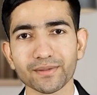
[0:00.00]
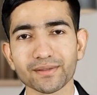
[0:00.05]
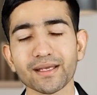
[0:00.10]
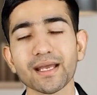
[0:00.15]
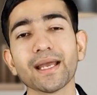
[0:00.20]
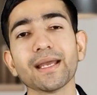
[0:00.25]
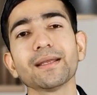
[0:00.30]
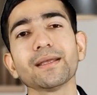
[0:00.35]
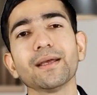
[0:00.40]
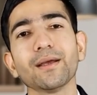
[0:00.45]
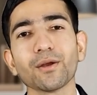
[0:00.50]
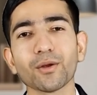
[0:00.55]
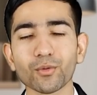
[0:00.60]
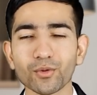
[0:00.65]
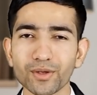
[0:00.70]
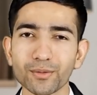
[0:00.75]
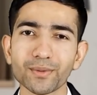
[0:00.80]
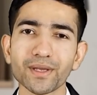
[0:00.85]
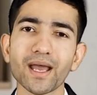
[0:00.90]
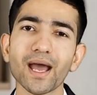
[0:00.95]
Next, you
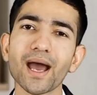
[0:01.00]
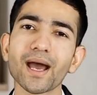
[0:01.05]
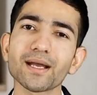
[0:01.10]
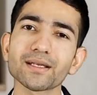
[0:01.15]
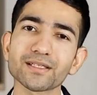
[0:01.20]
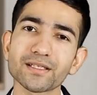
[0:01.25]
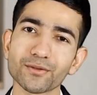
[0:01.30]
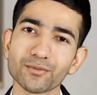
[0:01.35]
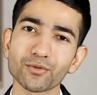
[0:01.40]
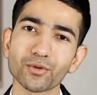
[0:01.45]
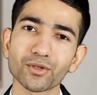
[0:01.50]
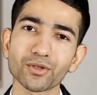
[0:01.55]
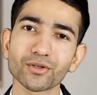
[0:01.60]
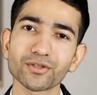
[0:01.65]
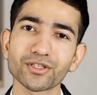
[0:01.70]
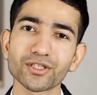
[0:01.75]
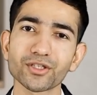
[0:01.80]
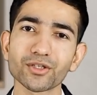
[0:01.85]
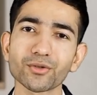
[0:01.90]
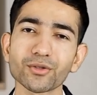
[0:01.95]
will be asked for
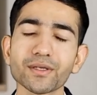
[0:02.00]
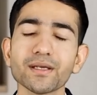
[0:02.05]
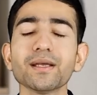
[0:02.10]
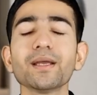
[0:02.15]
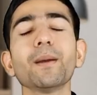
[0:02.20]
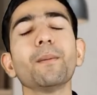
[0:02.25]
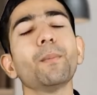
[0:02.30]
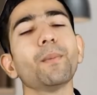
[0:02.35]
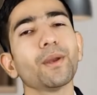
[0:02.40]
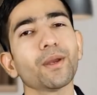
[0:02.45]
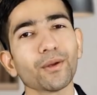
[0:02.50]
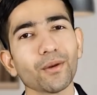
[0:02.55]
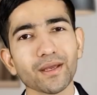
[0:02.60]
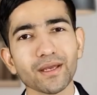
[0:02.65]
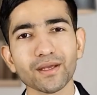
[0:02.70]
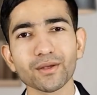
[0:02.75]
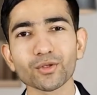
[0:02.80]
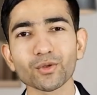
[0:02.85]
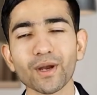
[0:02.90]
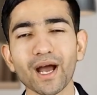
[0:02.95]
your security number.
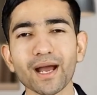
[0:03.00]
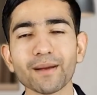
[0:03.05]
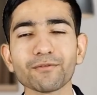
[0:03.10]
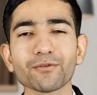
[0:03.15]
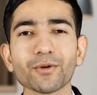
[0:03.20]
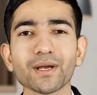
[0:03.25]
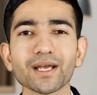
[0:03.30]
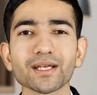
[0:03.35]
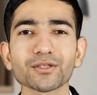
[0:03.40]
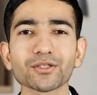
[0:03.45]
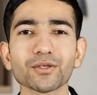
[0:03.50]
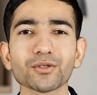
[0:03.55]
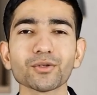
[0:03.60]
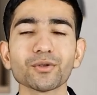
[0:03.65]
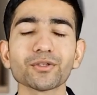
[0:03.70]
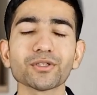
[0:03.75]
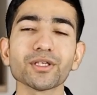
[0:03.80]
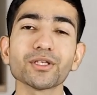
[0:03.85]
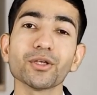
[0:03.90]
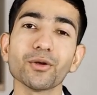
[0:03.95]
You have to enter
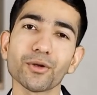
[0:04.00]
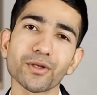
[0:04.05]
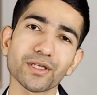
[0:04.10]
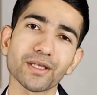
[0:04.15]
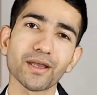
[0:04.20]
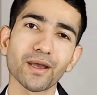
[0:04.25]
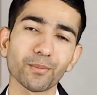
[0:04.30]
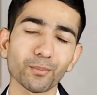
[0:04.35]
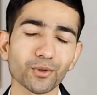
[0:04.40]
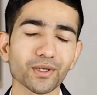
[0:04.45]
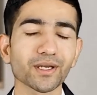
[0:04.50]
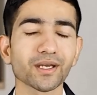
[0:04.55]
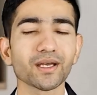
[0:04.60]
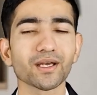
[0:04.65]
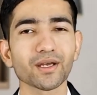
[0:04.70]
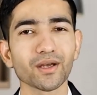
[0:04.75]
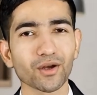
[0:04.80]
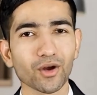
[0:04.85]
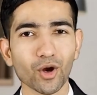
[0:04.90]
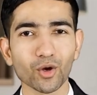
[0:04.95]
your security number
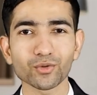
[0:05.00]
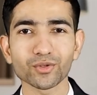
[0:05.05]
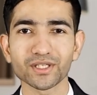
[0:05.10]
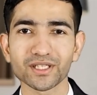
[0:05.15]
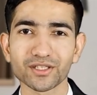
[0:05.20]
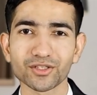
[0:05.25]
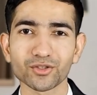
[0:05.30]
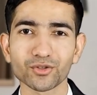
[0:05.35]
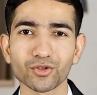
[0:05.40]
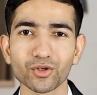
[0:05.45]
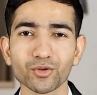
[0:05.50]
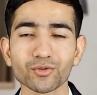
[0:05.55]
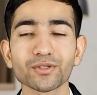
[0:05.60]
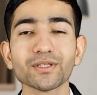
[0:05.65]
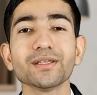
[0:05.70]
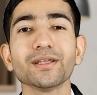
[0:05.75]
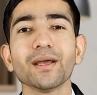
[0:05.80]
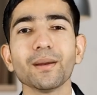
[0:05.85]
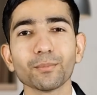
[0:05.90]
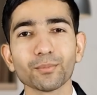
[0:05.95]
here. Only you know
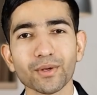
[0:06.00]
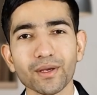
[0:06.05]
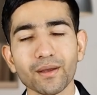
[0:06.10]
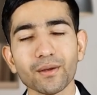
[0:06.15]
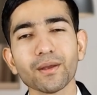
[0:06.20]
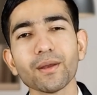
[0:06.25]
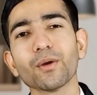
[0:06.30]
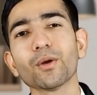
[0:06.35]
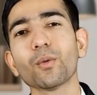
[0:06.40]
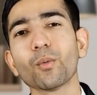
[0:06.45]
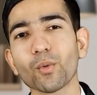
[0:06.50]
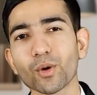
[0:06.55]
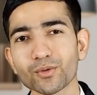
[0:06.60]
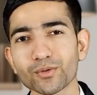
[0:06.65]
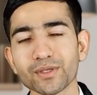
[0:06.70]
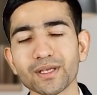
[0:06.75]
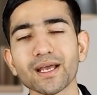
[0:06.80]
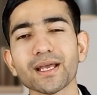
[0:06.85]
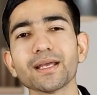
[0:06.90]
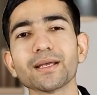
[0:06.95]
this number. You
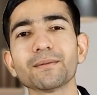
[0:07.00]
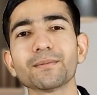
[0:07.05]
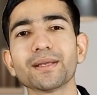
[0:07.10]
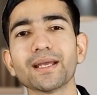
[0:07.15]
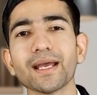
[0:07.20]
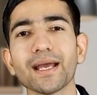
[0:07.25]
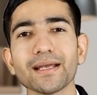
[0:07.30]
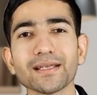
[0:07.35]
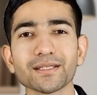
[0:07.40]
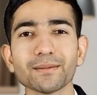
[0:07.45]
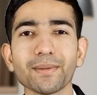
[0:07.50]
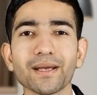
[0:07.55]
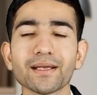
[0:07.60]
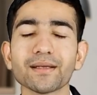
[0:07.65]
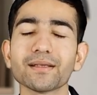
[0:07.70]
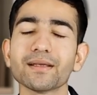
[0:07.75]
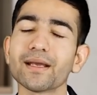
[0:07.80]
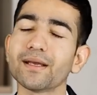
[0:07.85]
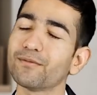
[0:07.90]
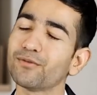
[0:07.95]
won't get it via
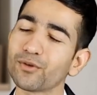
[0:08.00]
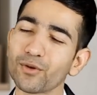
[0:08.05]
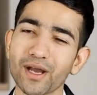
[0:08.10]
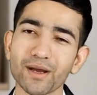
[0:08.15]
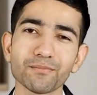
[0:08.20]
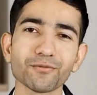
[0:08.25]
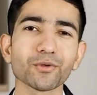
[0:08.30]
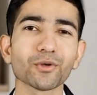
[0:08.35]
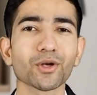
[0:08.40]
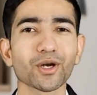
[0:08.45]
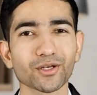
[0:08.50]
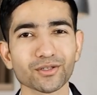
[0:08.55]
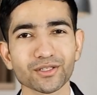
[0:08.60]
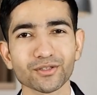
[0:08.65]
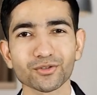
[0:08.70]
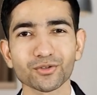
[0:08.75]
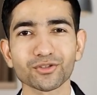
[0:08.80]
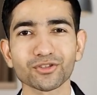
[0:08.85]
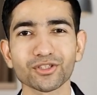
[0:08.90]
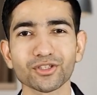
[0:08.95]
SMS. If you have
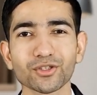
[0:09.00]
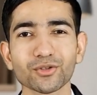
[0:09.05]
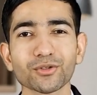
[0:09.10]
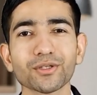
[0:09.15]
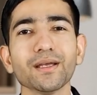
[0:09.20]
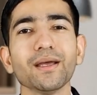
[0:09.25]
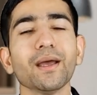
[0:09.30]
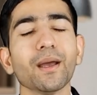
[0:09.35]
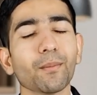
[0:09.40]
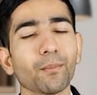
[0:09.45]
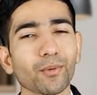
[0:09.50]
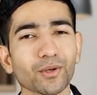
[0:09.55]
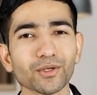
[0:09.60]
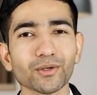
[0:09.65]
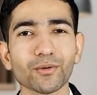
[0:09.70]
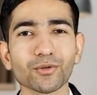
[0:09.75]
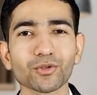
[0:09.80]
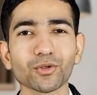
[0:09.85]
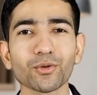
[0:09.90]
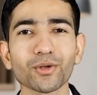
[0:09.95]
forgotten your security
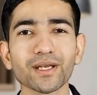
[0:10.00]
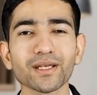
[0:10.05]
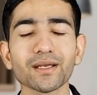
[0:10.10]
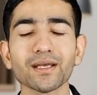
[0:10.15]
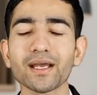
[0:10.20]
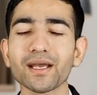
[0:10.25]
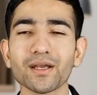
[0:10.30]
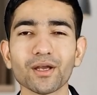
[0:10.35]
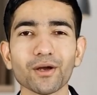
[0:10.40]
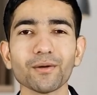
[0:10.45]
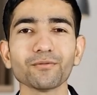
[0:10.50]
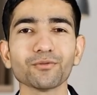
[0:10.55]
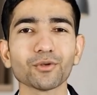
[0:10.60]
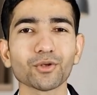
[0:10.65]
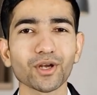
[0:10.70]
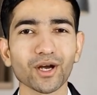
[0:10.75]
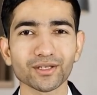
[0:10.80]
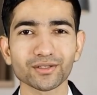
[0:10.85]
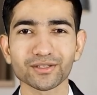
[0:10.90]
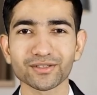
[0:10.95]
number, you can click on
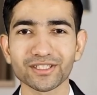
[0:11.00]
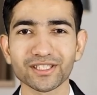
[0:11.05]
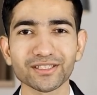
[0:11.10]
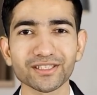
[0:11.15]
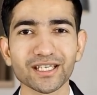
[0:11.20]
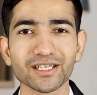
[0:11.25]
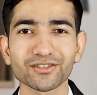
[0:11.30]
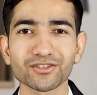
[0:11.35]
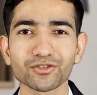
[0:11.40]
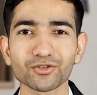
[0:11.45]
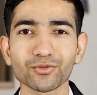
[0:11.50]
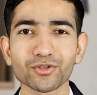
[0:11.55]
Forgotten Details to